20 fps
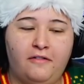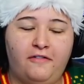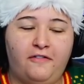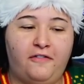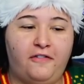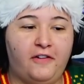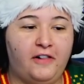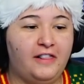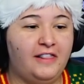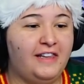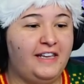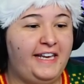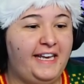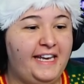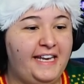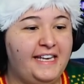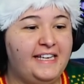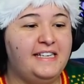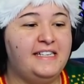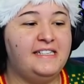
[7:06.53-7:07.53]

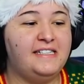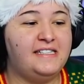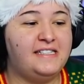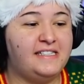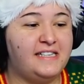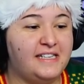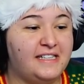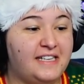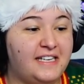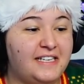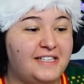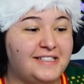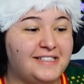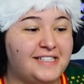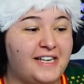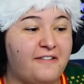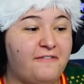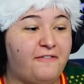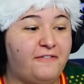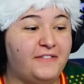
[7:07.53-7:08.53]
Please. Did you
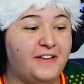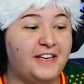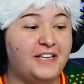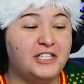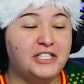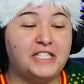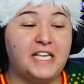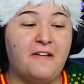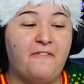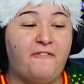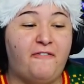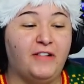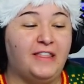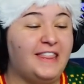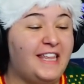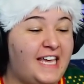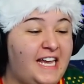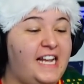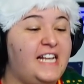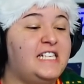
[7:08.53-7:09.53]
say
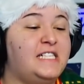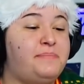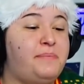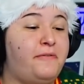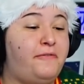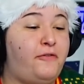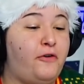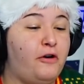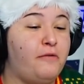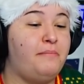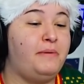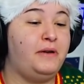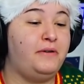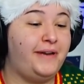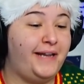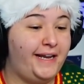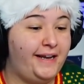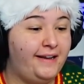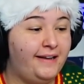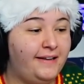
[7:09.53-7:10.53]
fleas before
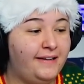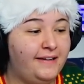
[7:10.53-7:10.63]
beauty?